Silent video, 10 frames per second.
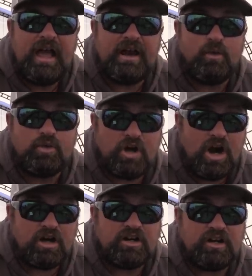I know
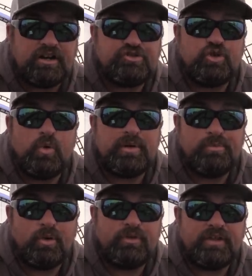Carter and Joey
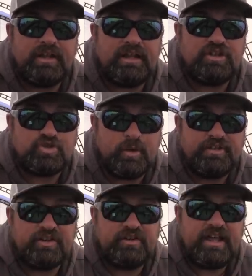both, they
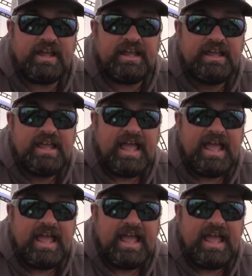enjoyed their day,